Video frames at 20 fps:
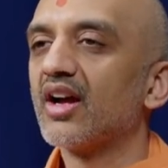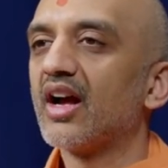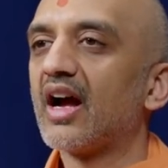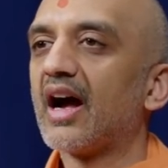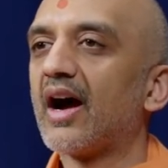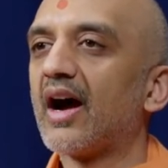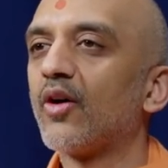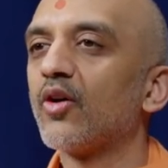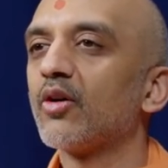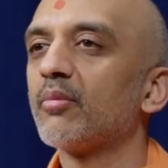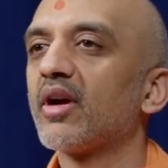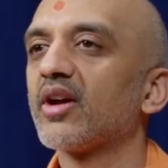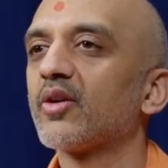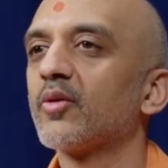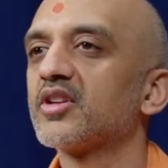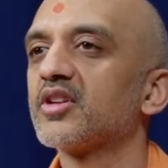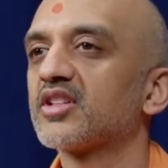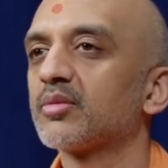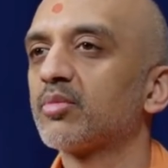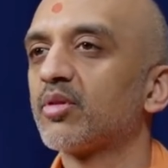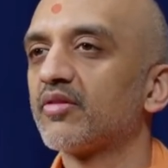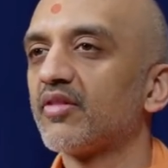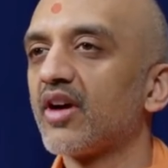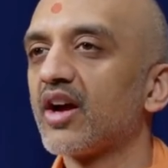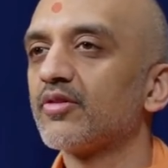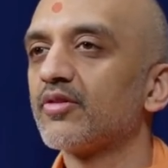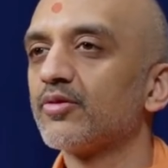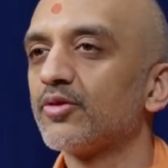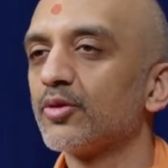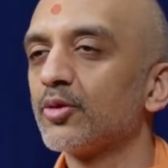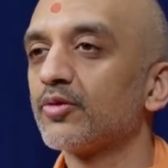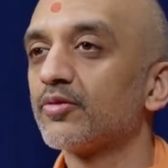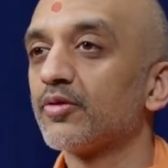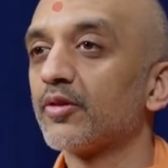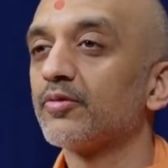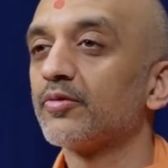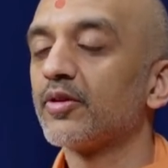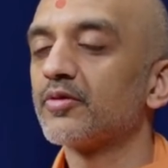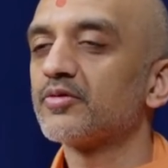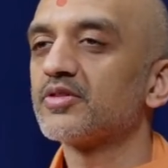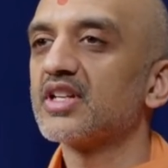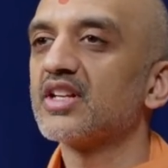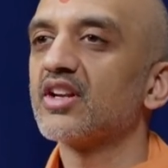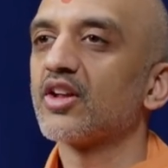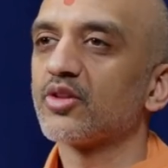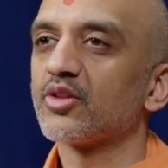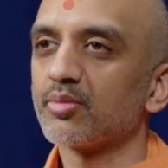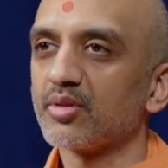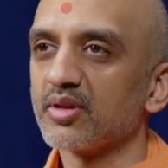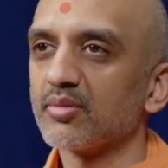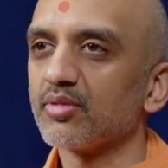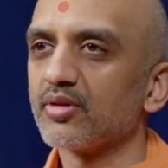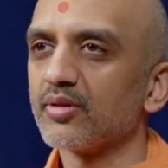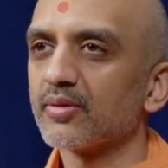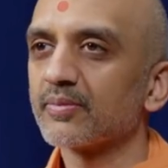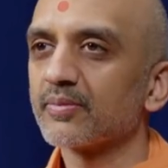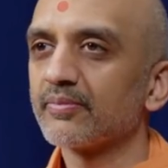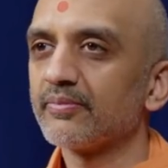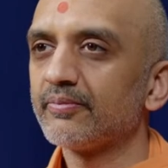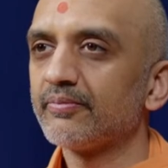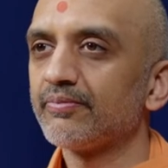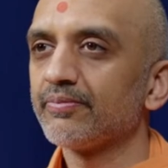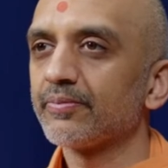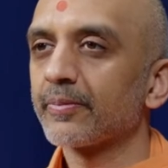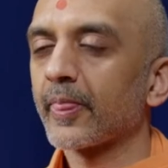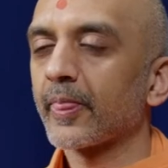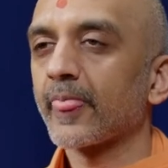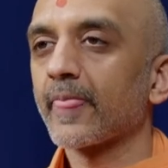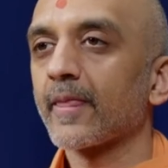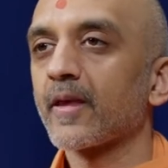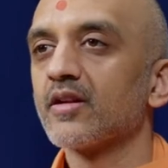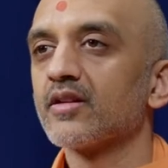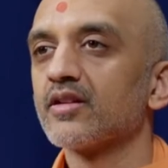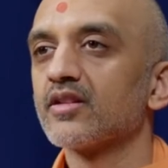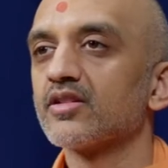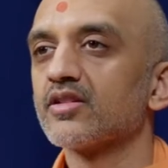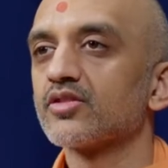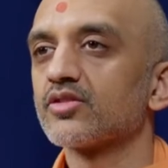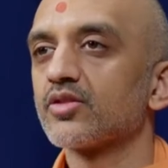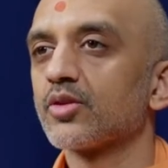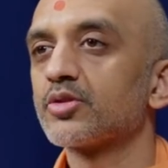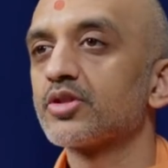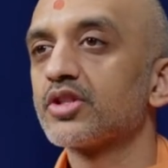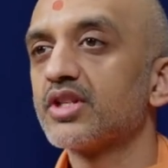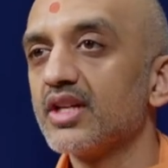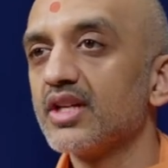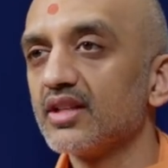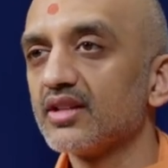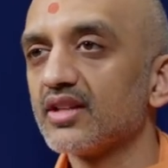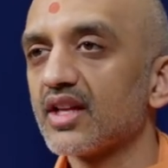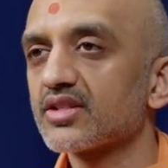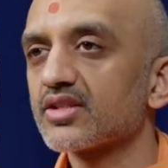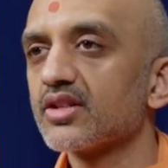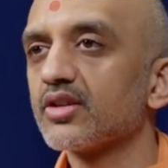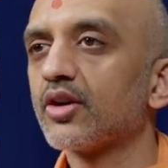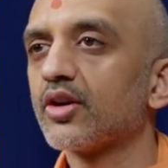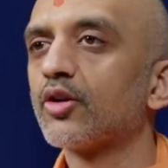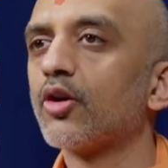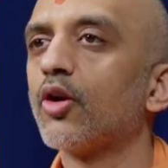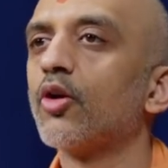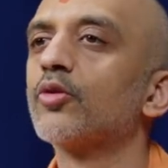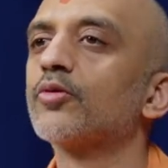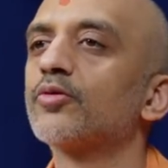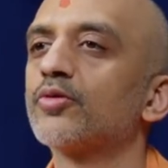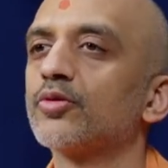how am I going to provide food for 15 other people? So she lessened her own